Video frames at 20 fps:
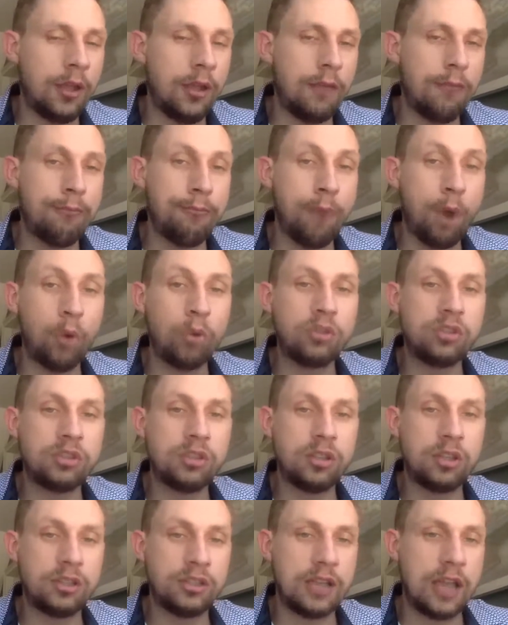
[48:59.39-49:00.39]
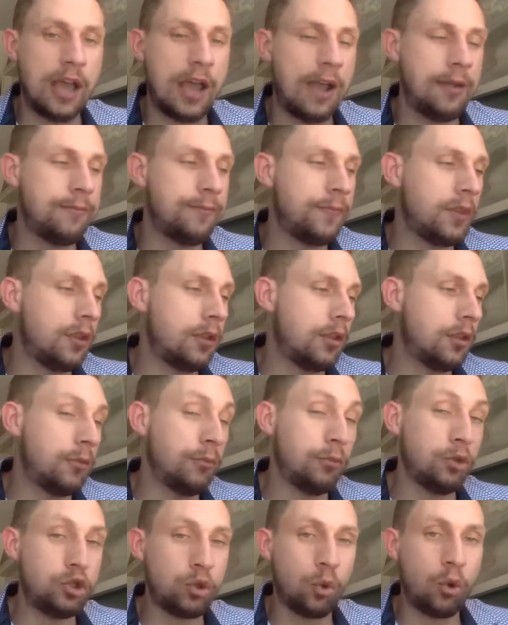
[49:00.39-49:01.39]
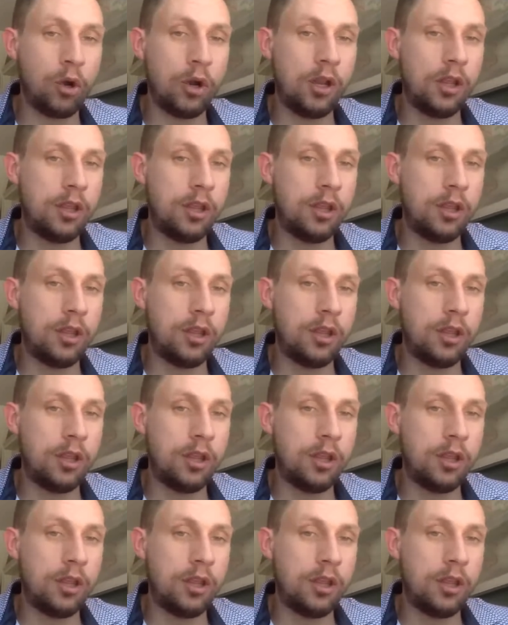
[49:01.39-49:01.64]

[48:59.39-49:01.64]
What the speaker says: most of the time, the majority